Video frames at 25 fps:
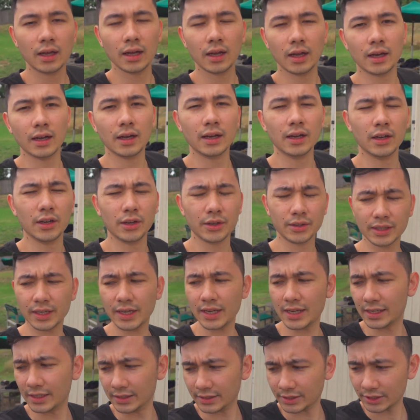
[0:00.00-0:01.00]

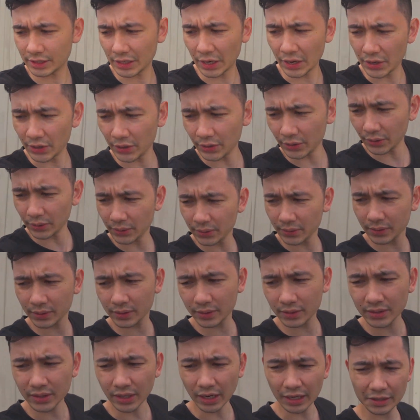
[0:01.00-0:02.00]
Okay, so
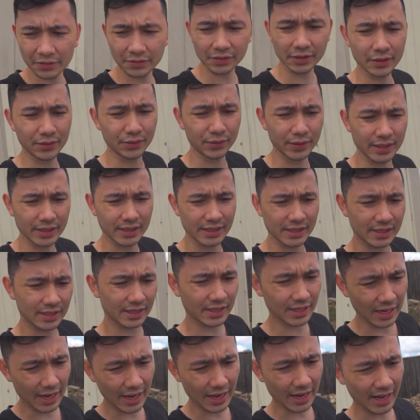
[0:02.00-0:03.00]
kind of hit of a
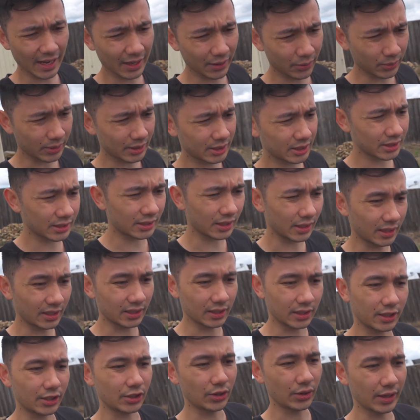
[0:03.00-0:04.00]
snag, which is a
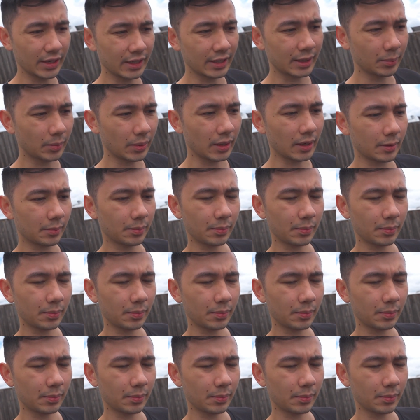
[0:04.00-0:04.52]
little annoying, but